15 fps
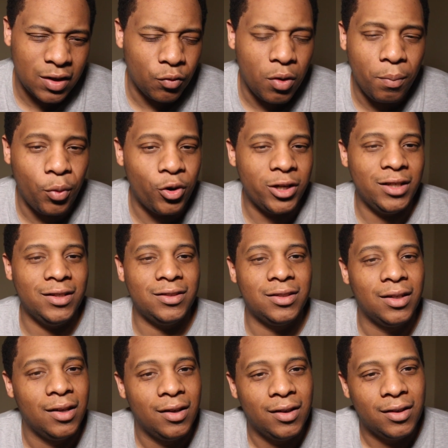At one point, he's
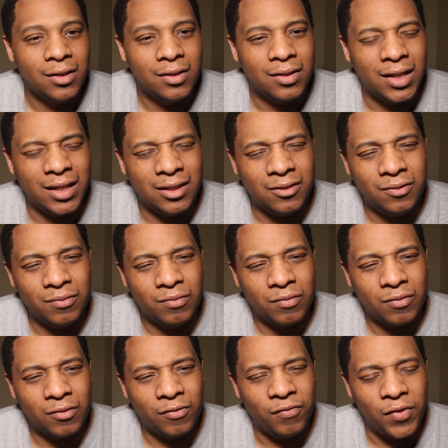like
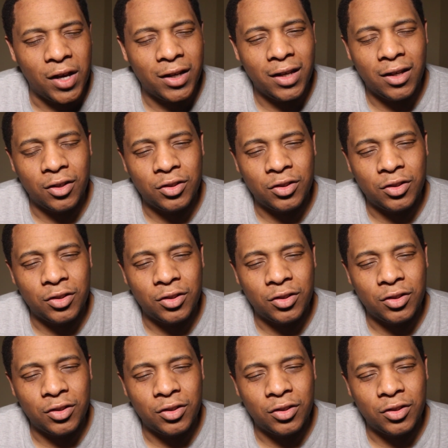fucking